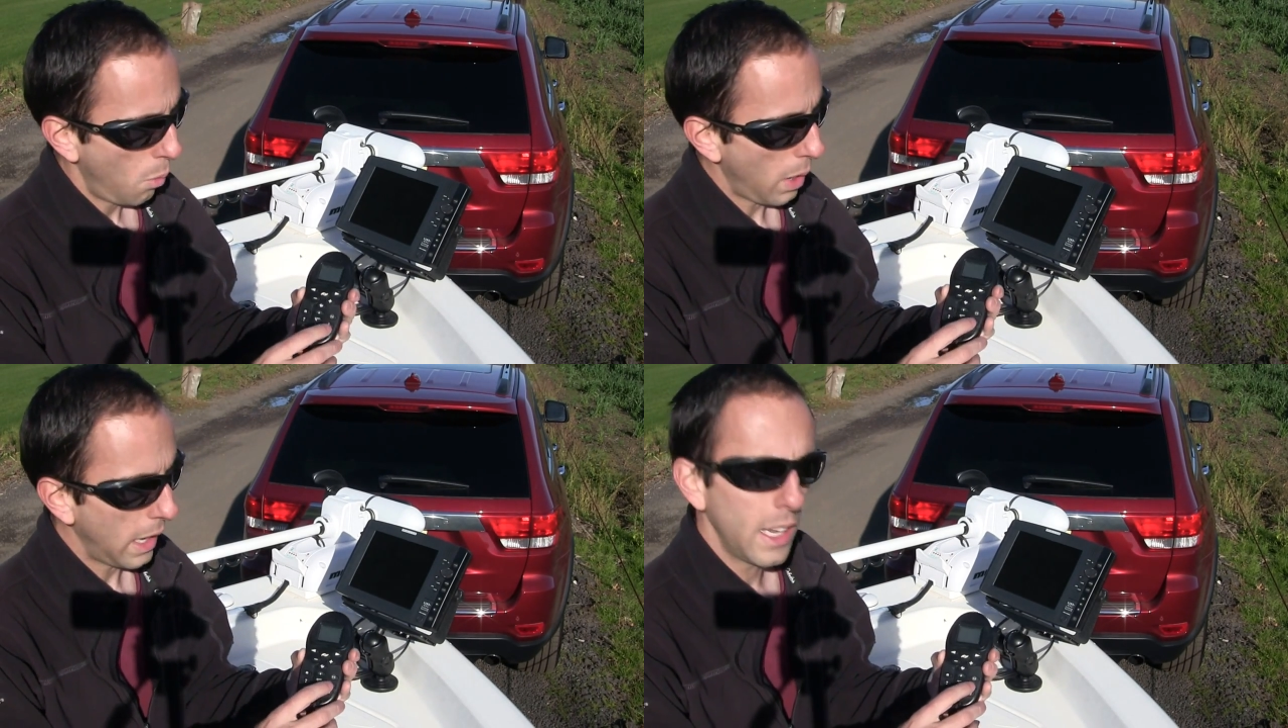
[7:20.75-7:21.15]

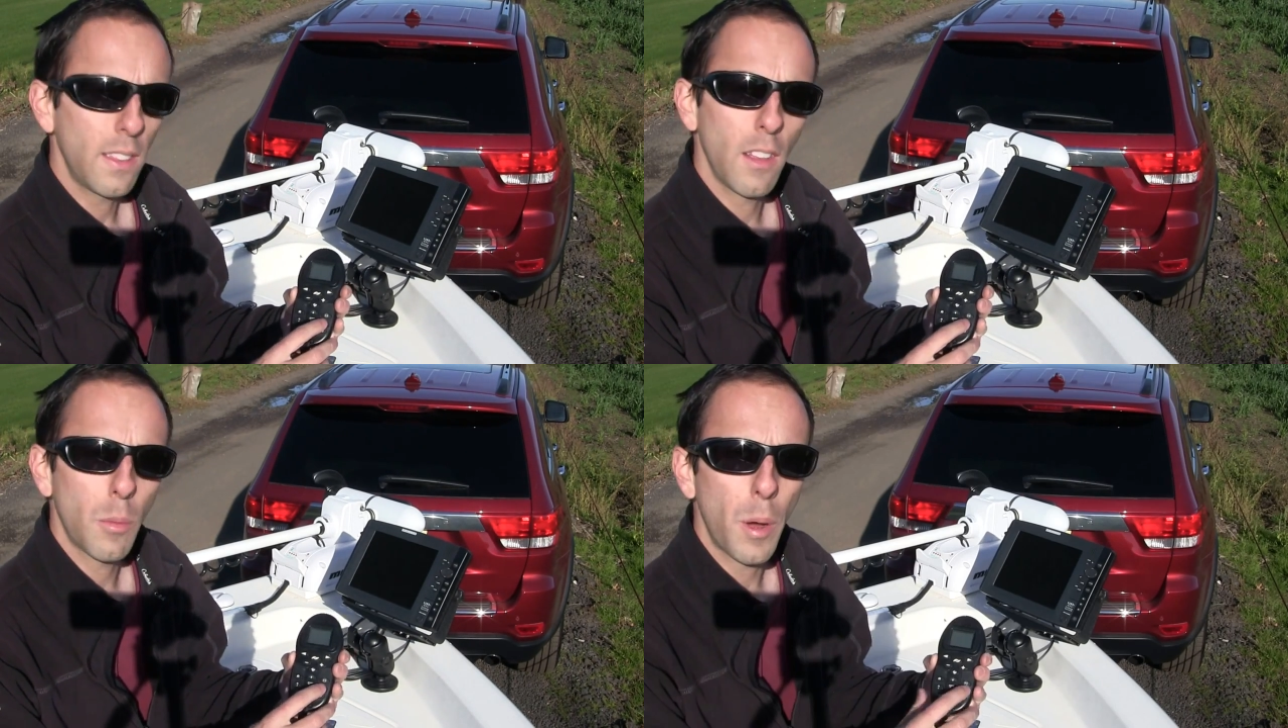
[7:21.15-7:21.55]
When I
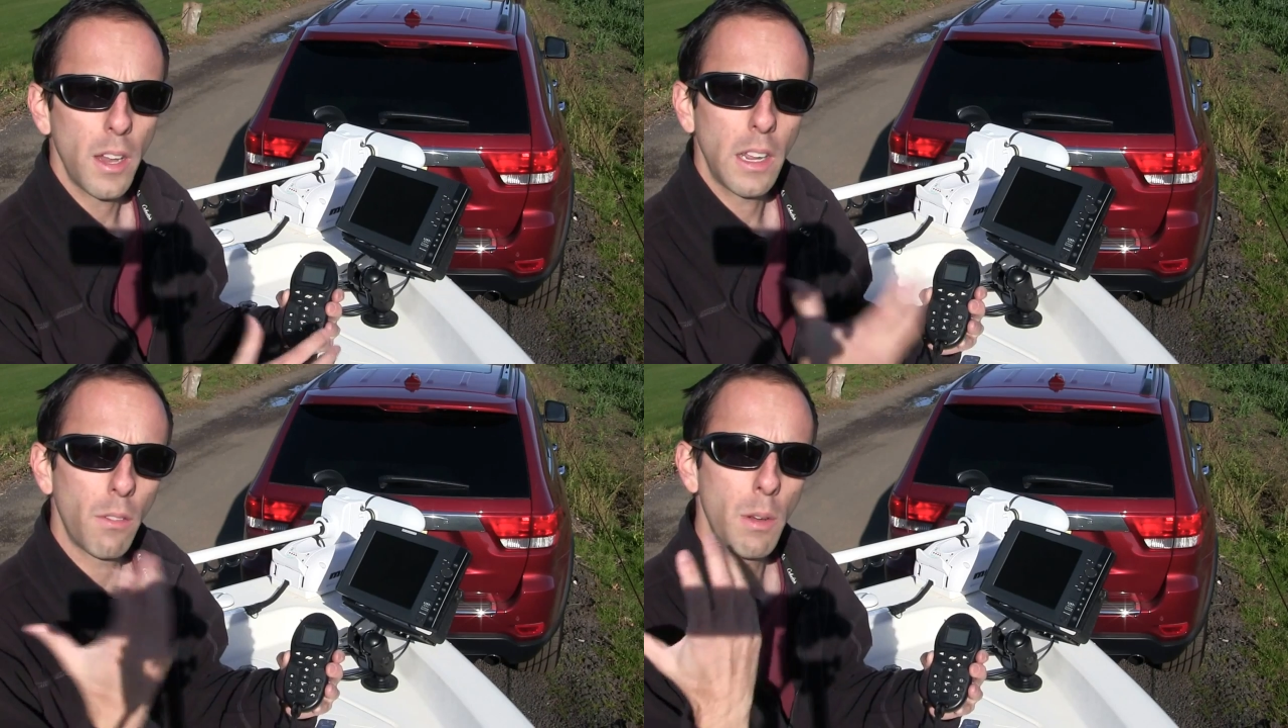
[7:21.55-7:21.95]
hit this
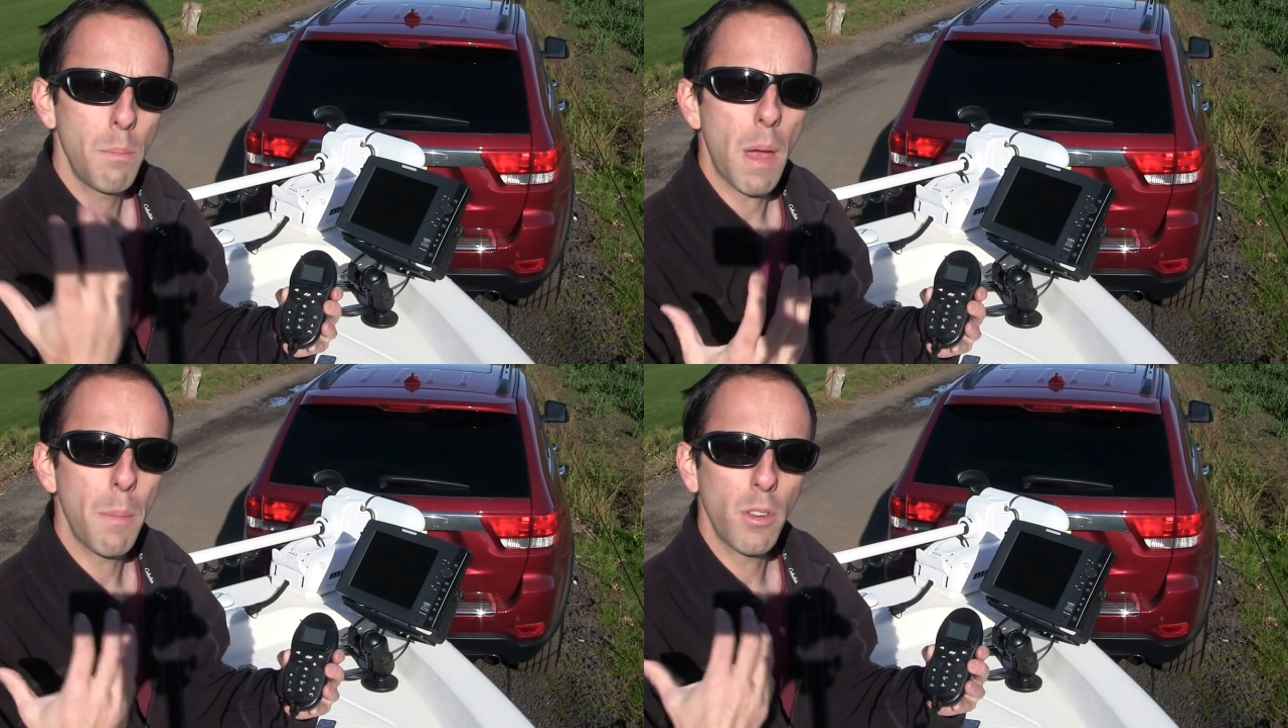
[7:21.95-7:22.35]
button, it
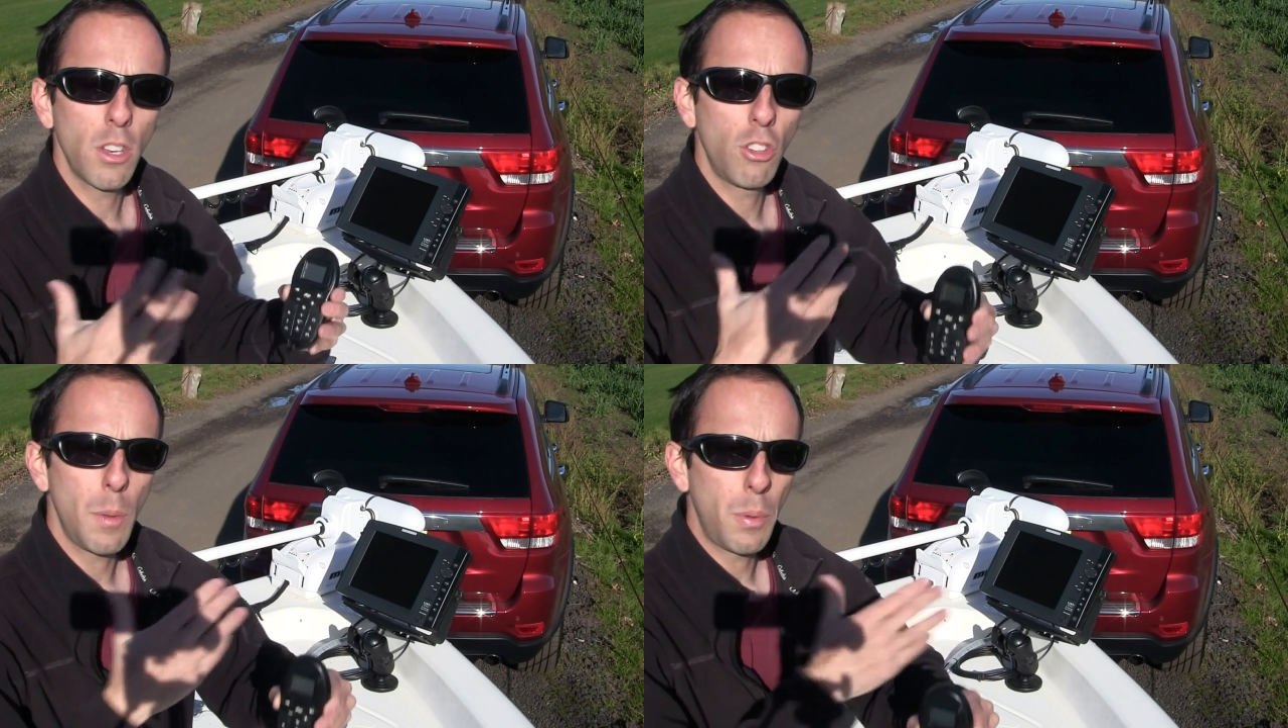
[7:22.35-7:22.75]
remembers
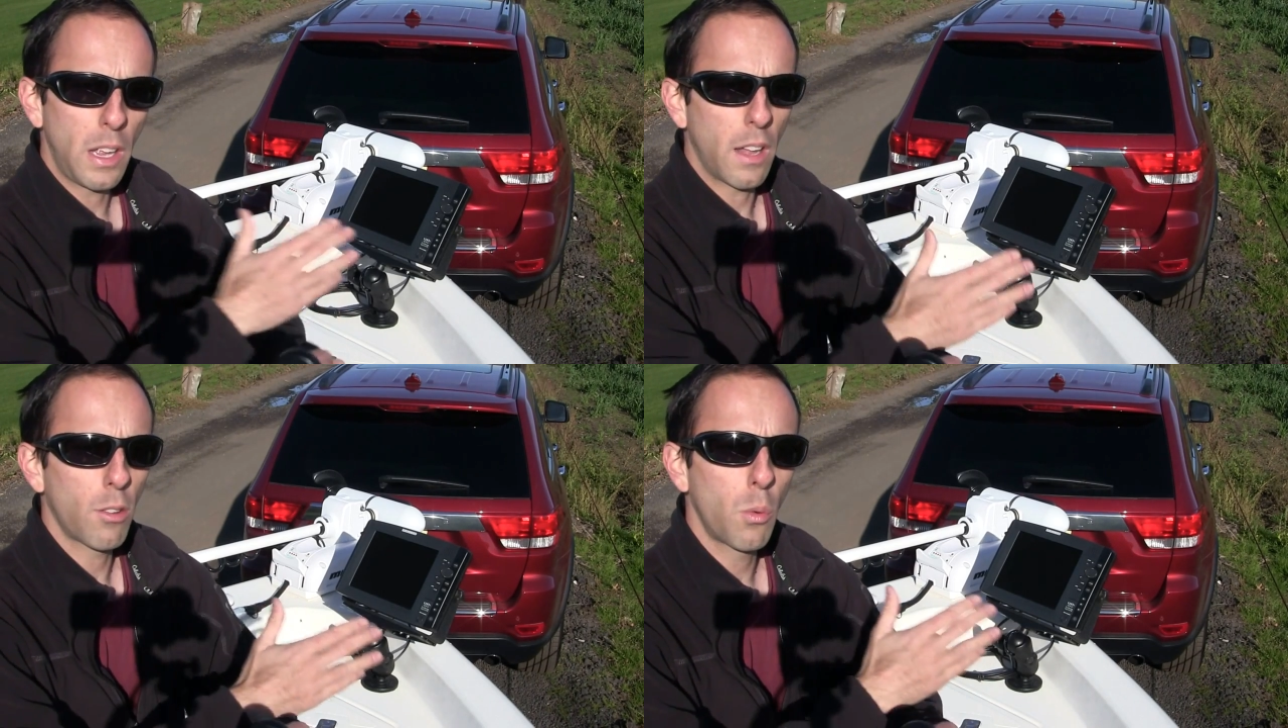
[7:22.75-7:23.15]
the
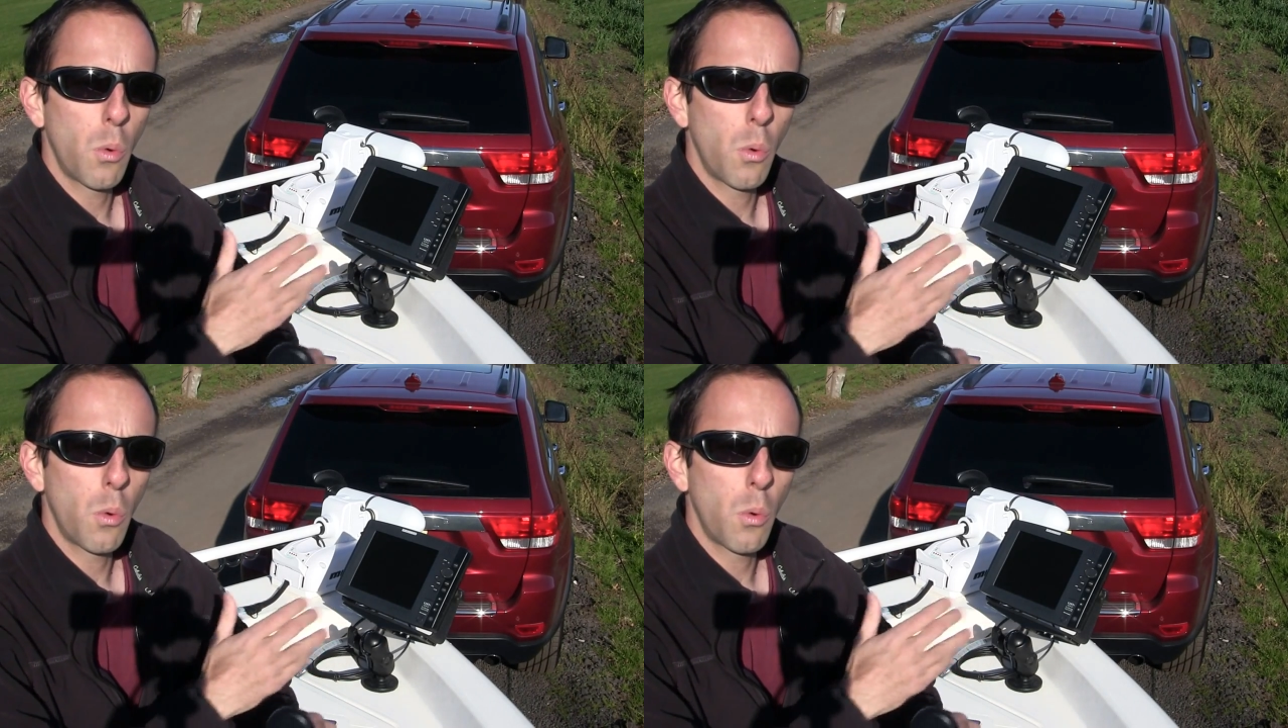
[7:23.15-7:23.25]
GPS